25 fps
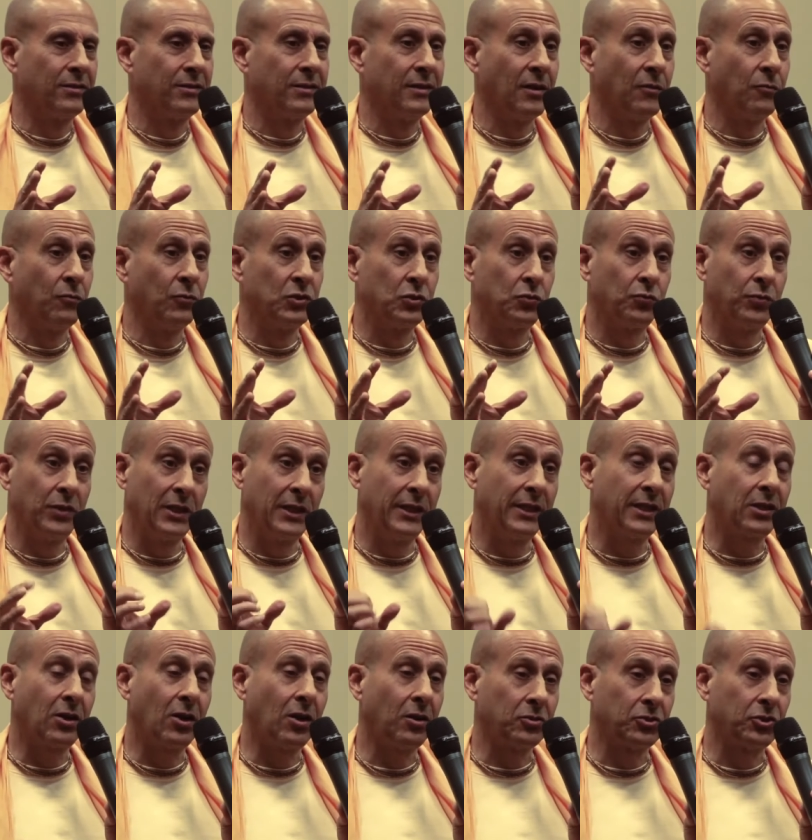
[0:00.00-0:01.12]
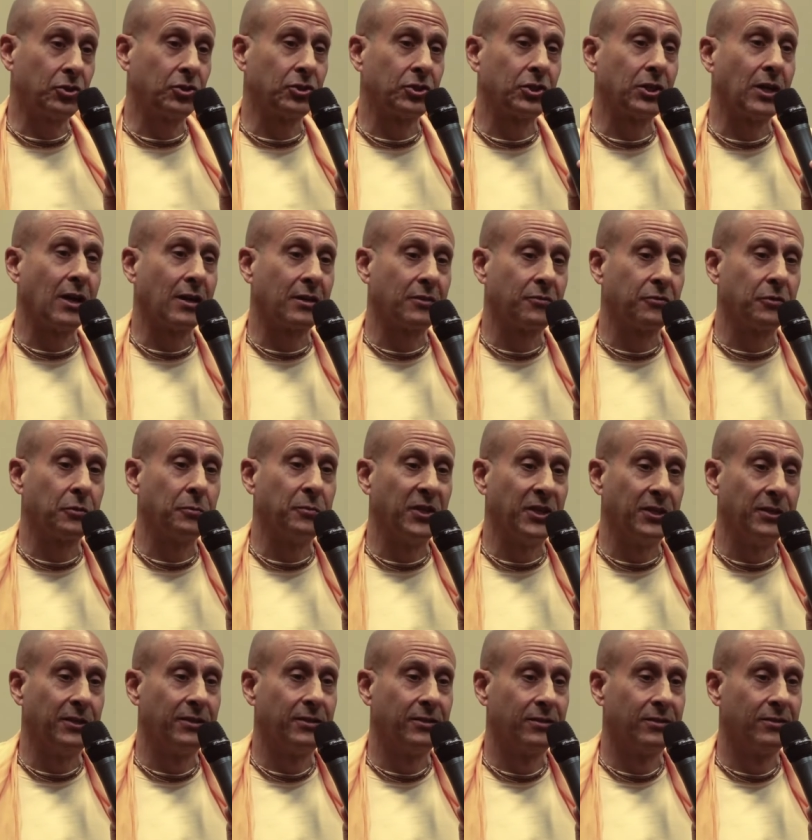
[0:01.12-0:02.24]
that was really a culture shock for
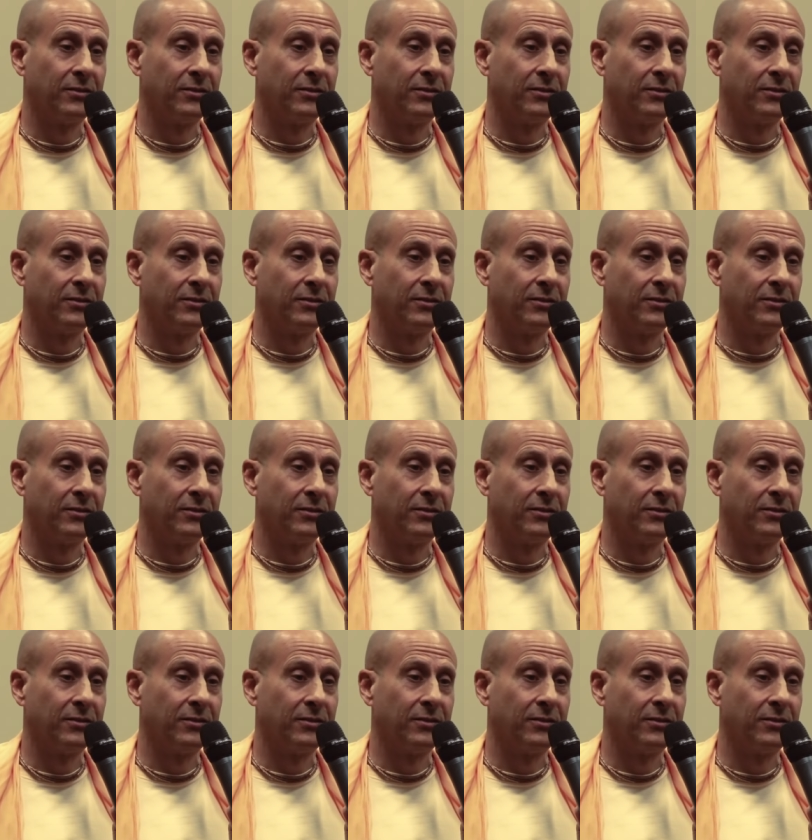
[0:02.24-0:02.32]
me.